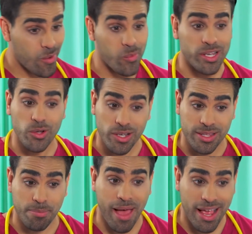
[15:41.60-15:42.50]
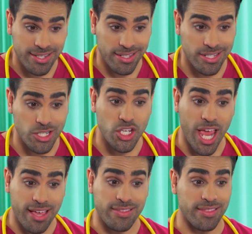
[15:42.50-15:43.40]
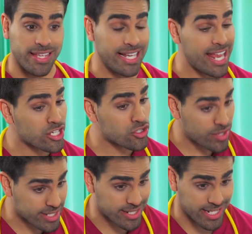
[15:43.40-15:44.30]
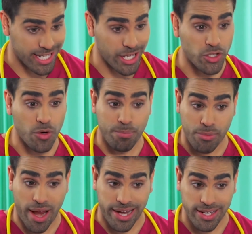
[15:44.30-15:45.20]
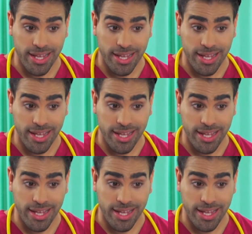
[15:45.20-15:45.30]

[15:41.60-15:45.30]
We look at the pattern to check that the electricity in your brain